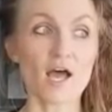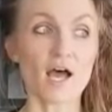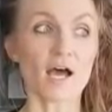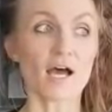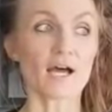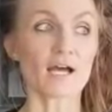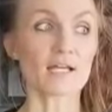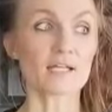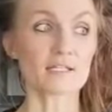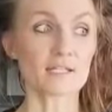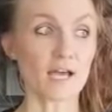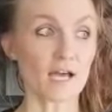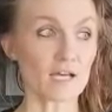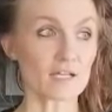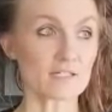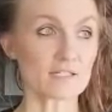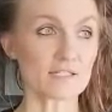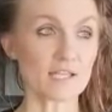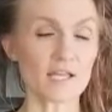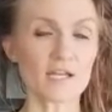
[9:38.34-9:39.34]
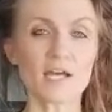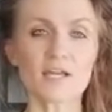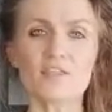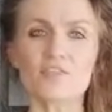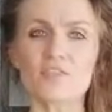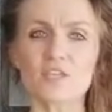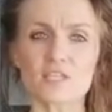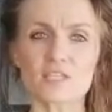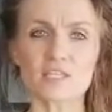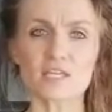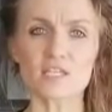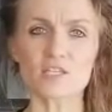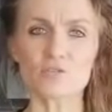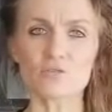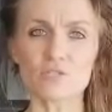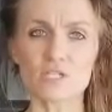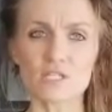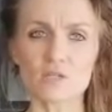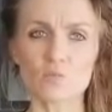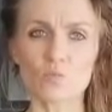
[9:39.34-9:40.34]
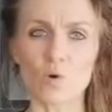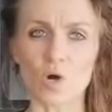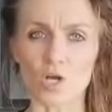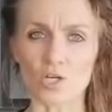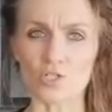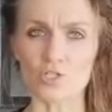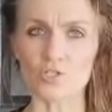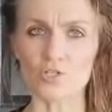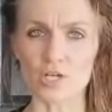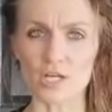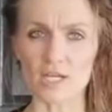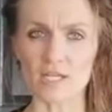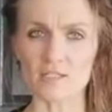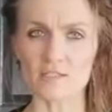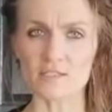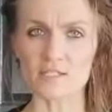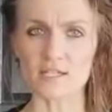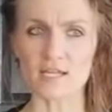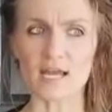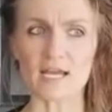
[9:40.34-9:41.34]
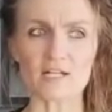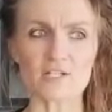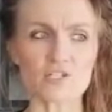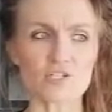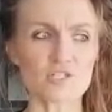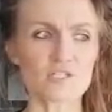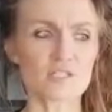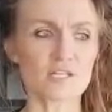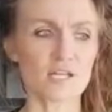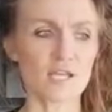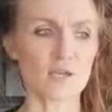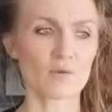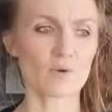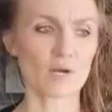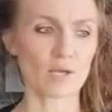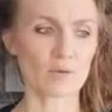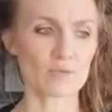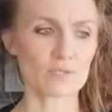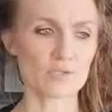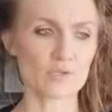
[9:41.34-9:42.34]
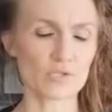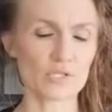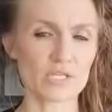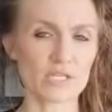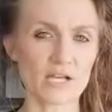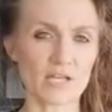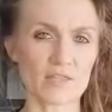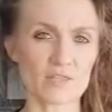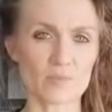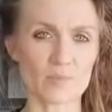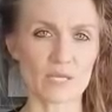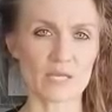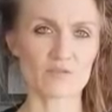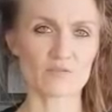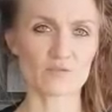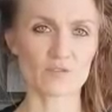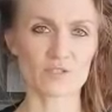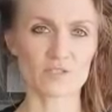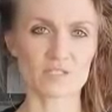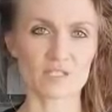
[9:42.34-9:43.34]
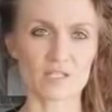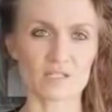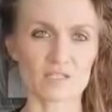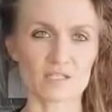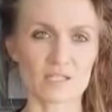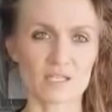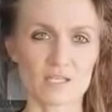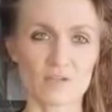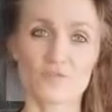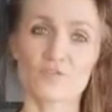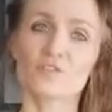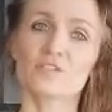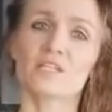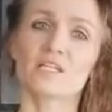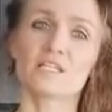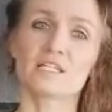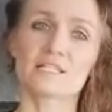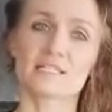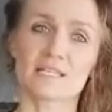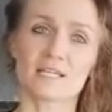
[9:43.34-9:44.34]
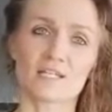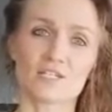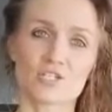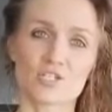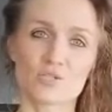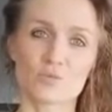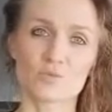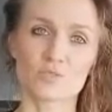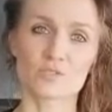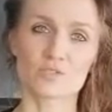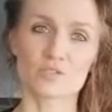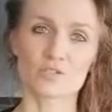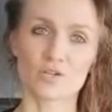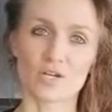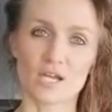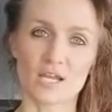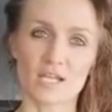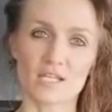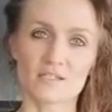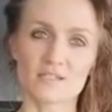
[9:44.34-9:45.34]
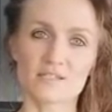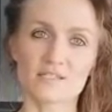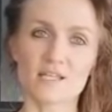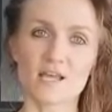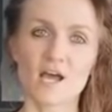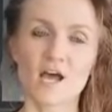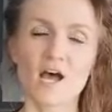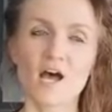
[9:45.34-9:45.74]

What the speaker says: I guess. And I think that you need water grains. And actually today when I was looking on the pamphlet that the kefir lady sends you with the grains,